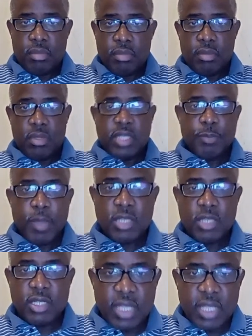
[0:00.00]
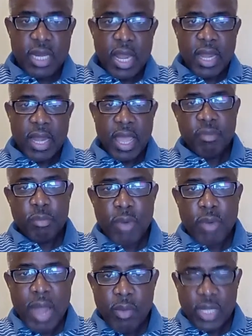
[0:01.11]
this patient cannot have a
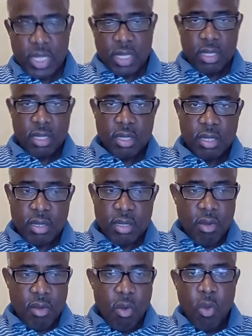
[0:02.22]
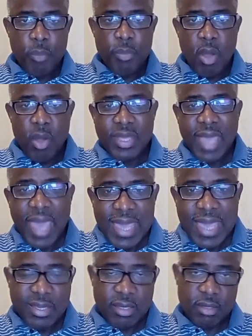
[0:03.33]
brownie or
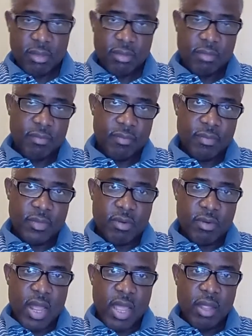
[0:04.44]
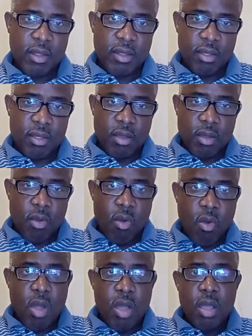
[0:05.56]
cake, right?
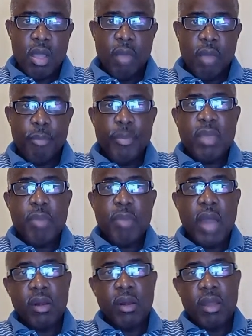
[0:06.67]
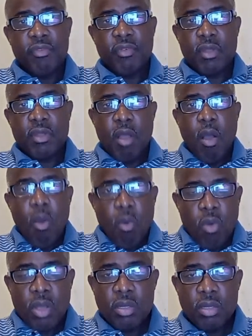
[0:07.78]
Or a big bottle of
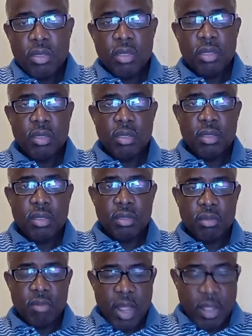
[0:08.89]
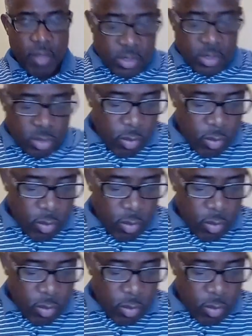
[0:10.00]
Coke, right? So we